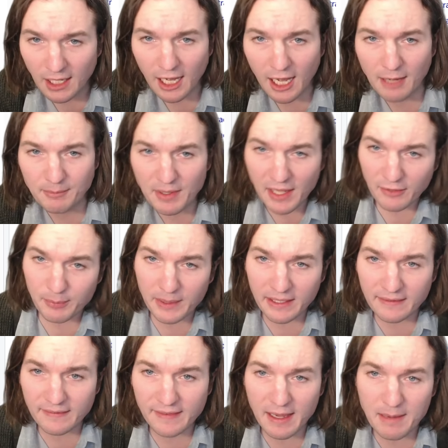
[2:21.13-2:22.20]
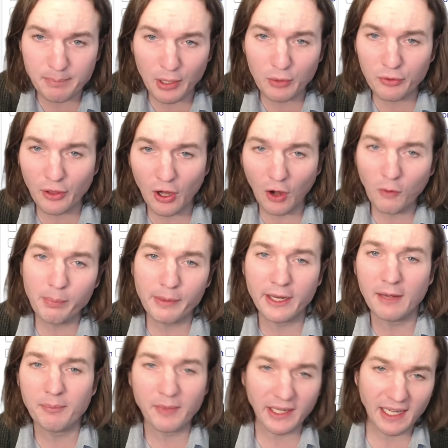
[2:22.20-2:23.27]
And that's because they both
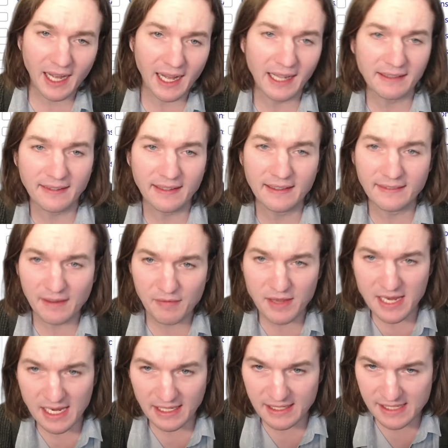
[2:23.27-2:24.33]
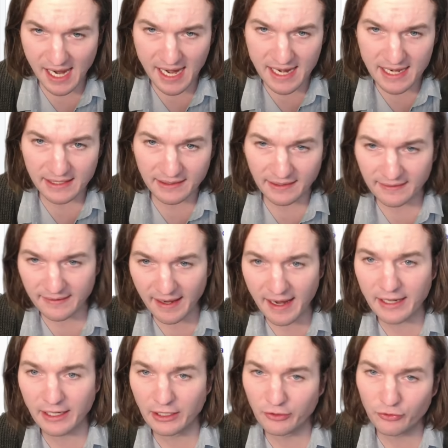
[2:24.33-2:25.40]
open up the contents of the indicated
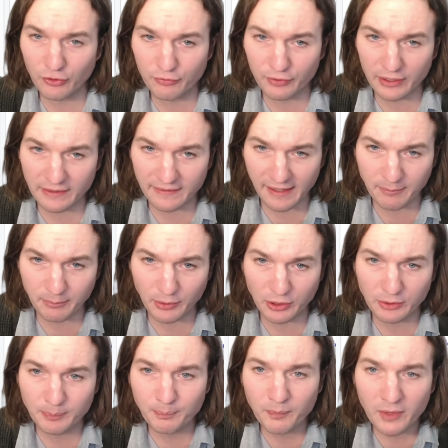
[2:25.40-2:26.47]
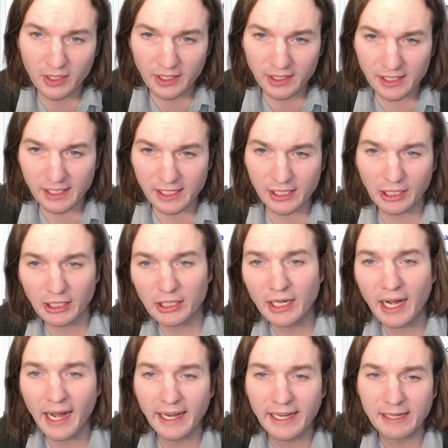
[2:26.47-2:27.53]
container. So for example, here
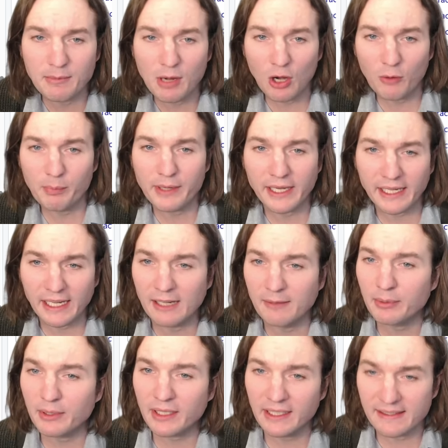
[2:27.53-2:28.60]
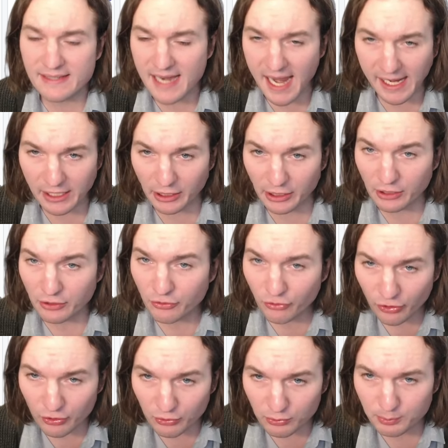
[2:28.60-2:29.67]
I am opening up container
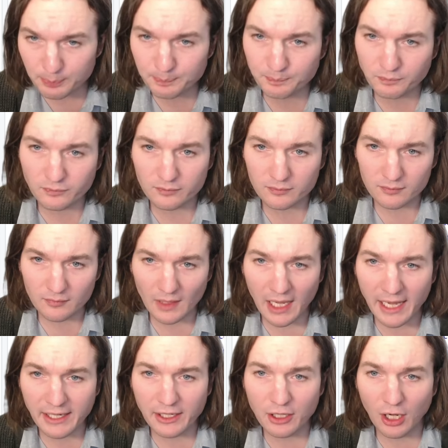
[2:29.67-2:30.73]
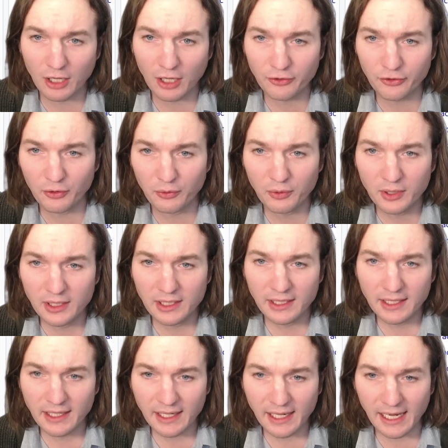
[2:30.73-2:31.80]
2. I could also
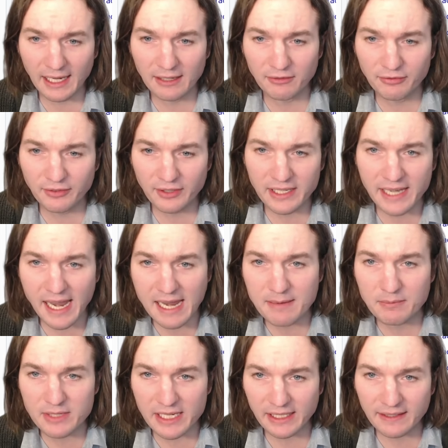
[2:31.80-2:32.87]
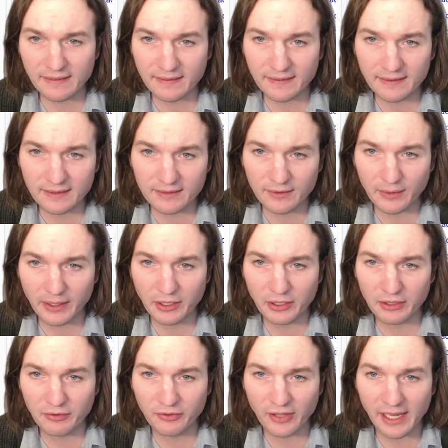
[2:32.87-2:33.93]
have named it. So I
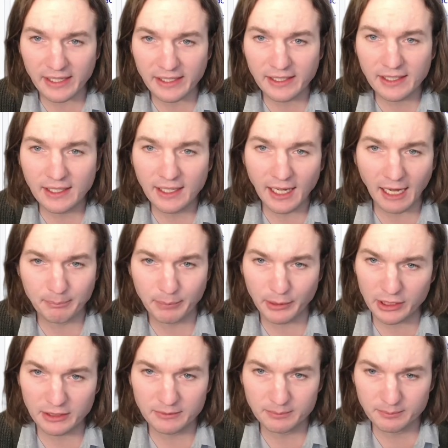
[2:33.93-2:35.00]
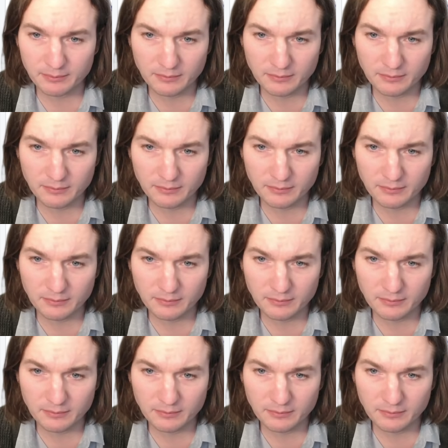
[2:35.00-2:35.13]
could have said upper.